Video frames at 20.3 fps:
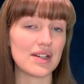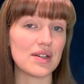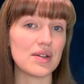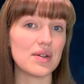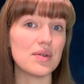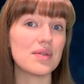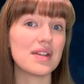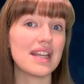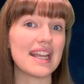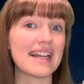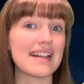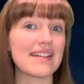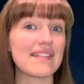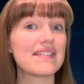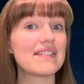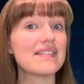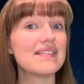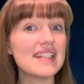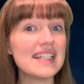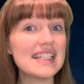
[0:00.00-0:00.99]
who can
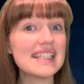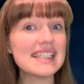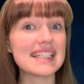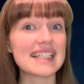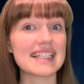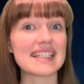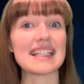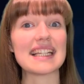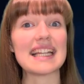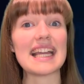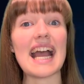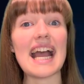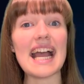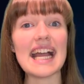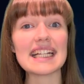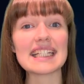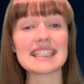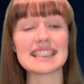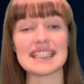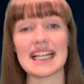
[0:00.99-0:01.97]
physically
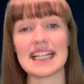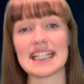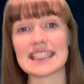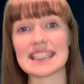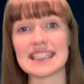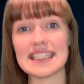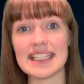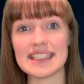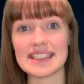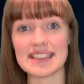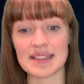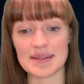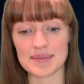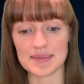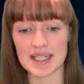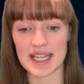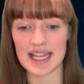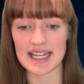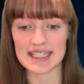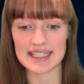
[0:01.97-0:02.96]
access systems
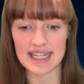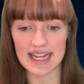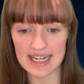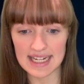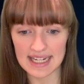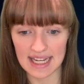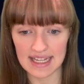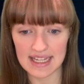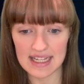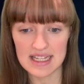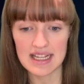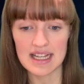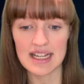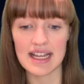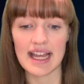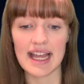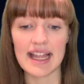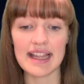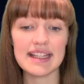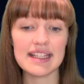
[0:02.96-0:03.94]
and data,
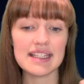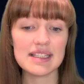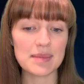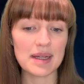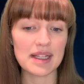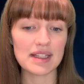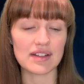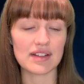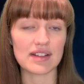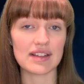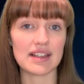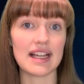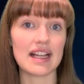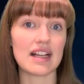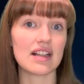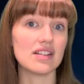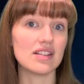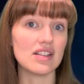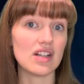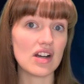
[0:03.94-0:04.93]
and these might look like
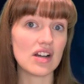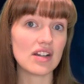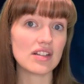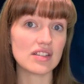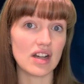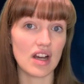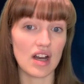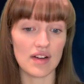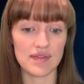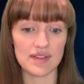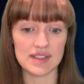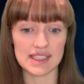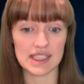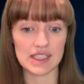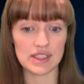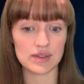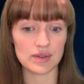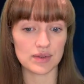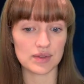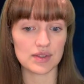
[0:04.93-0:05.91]
locked
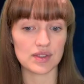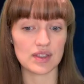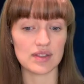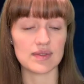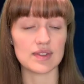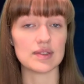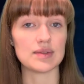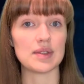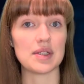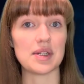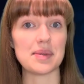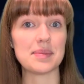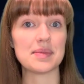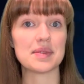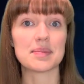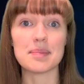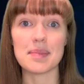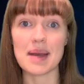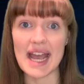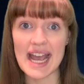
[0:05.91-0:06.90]
offices or server rooms,
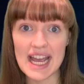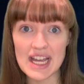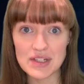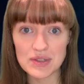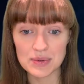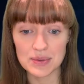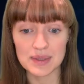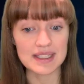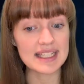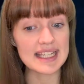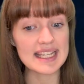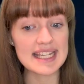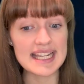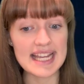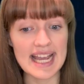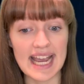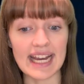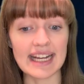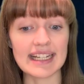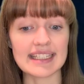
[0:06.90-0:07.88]
badge or key
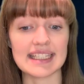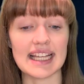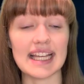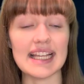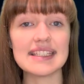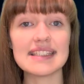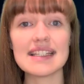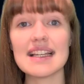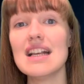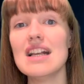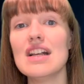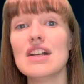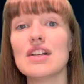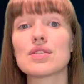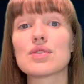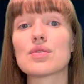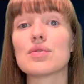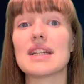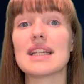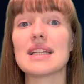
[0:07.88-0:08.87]
access,
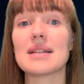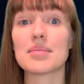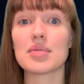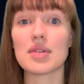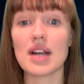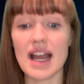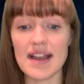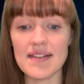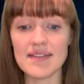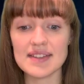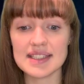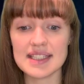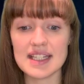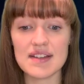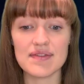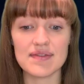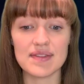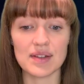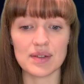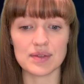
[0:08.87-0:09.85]
screen privacy
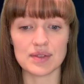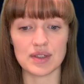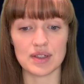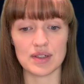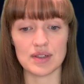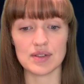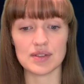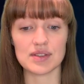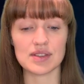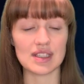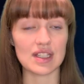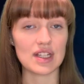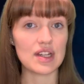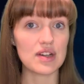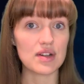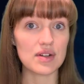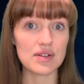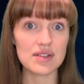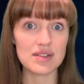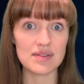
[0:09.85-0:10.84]
filters,
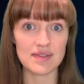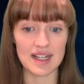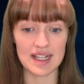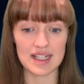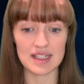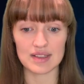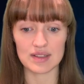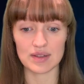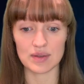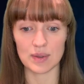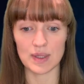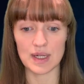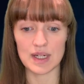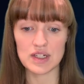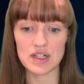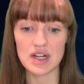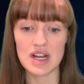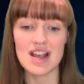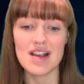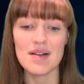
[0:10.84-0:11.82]
secure device
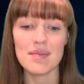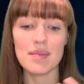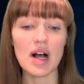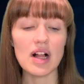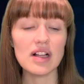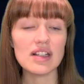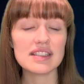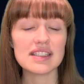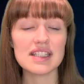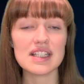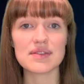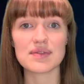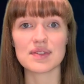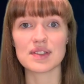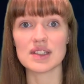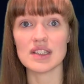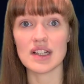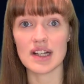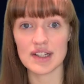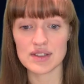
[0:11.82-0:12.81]
storage, policies for
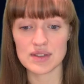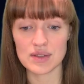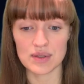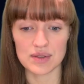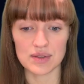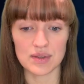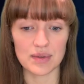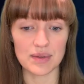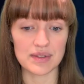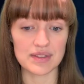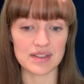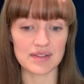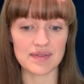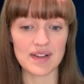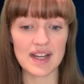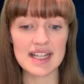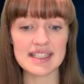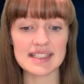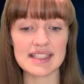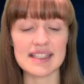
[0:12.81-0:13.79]
lost or stolen
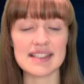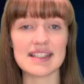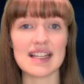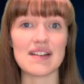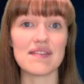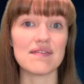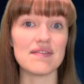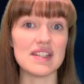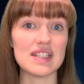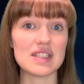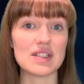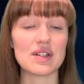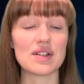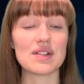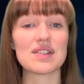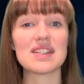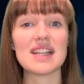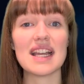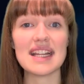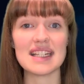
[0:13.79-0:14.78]
devices, and visitor
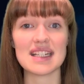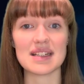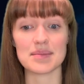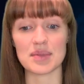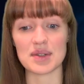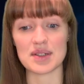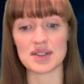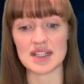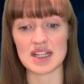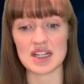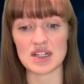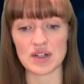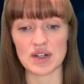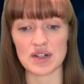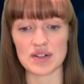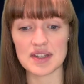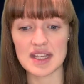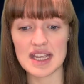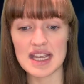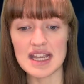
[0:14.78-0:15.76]
sign-in
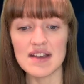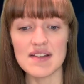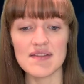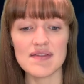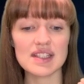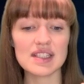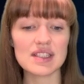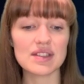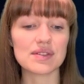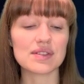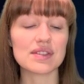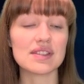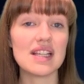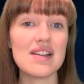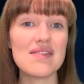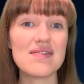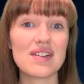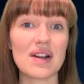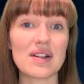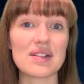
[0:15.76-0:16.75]
procedures. Physical
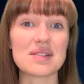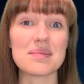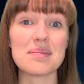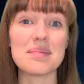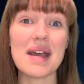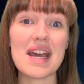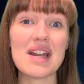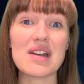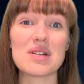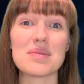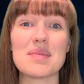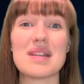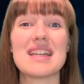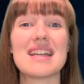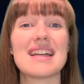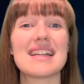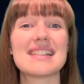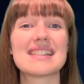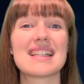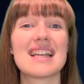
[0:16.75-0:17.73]
safeguards matter
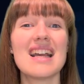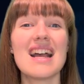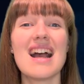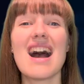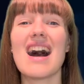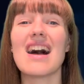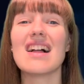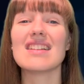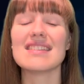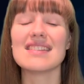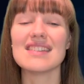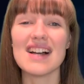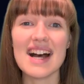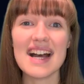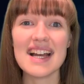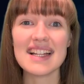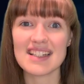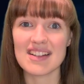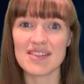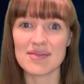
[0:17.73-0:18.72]
because a
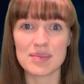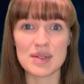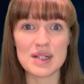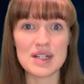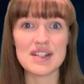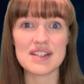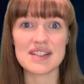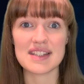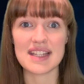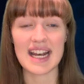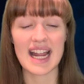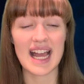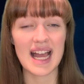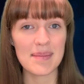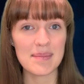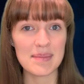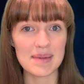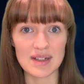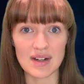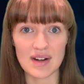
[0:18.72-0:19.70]
lot of breaches that
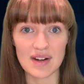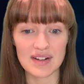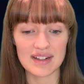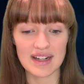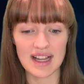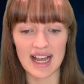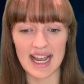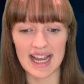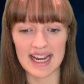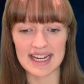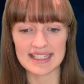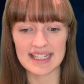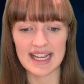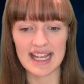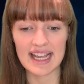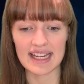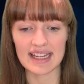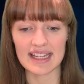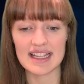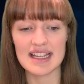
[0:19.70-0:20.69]
happen aren't high
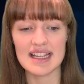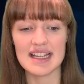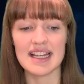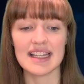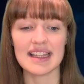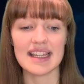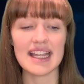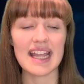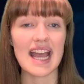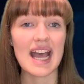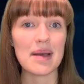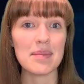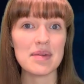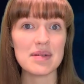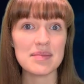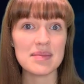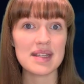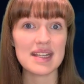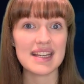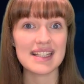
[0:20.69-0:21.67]
tech. They
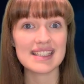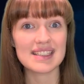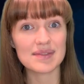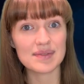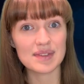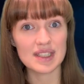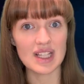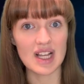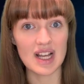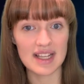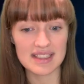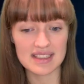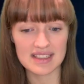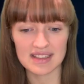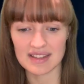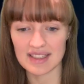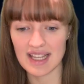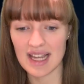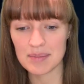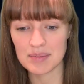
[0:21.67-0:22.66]
happen because of a
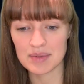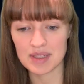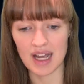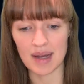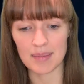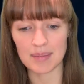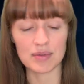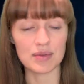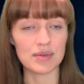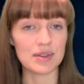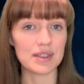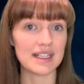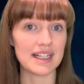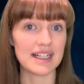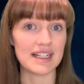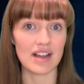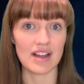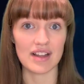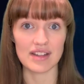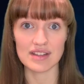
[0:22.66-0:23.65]
lost laptop or
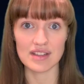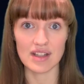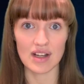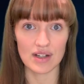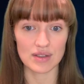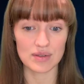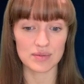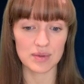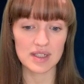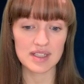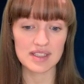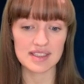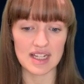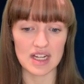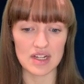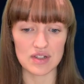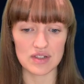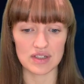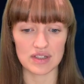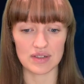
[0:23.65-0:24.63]
an unlocked
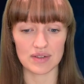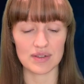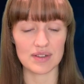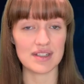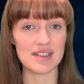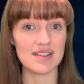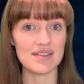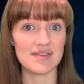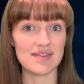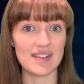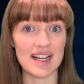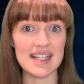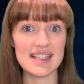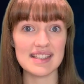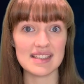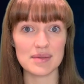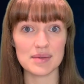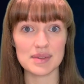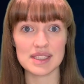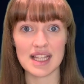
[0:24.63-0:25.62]
workstation or a device
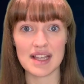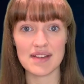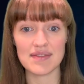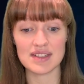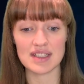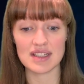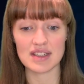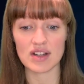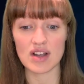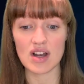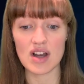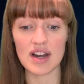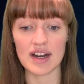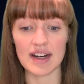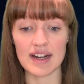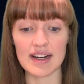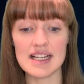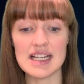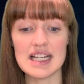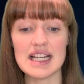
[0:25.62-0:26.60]
that was left in a
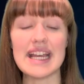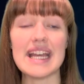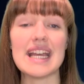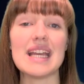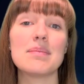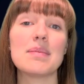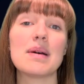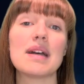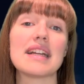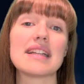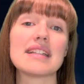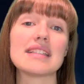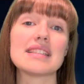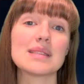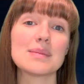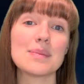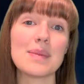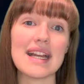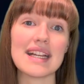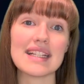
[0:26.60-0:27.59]
car. HIPAA
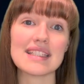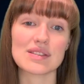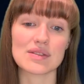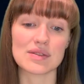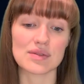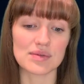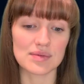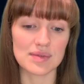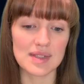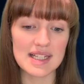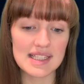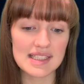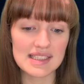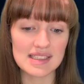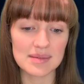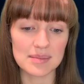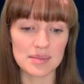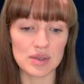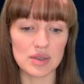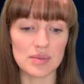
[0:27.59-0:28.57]
expects
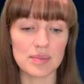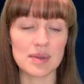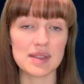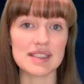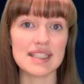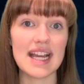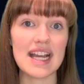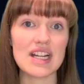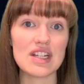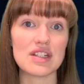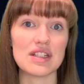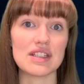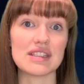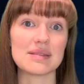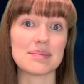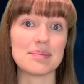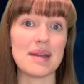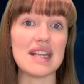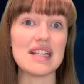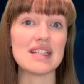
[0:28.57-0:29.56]
reasonable protections
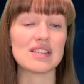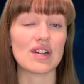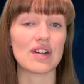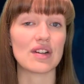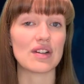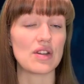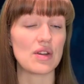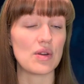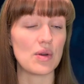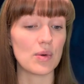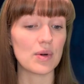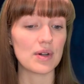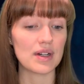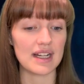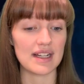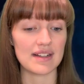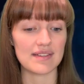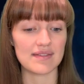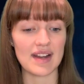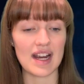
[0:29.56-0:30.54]
based on your
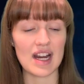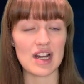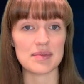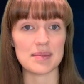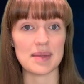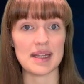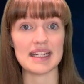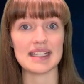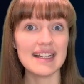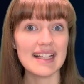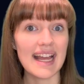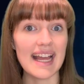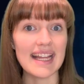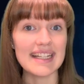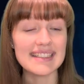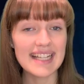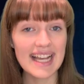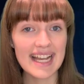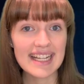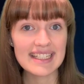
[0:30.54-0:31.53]
environment. And
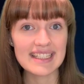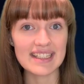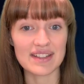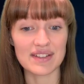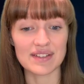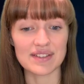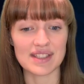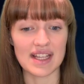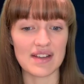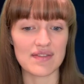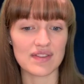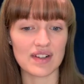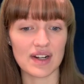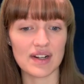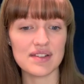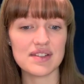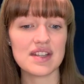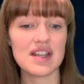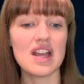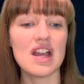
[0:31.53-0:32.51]
technical
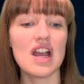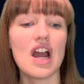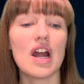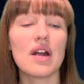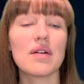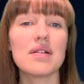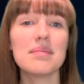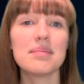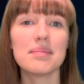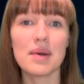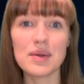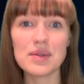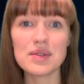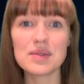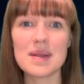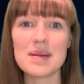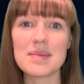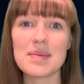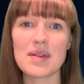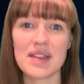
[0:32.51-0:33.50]
safeguards are what most
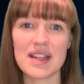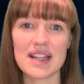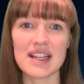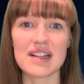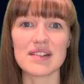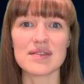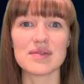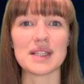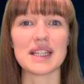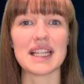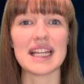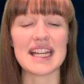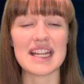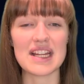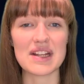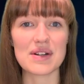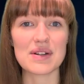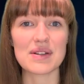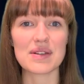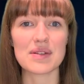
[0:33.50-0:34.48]
people think of when they
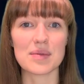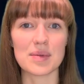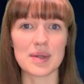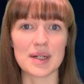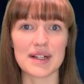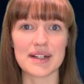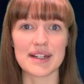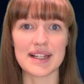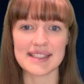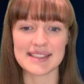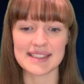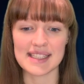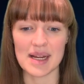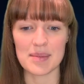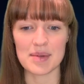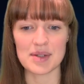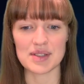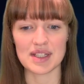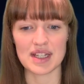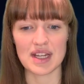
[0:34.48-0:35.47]
hear the word
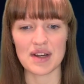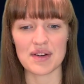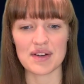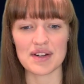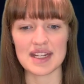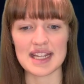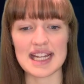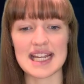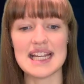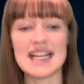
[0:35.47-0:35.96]
cybersecurity.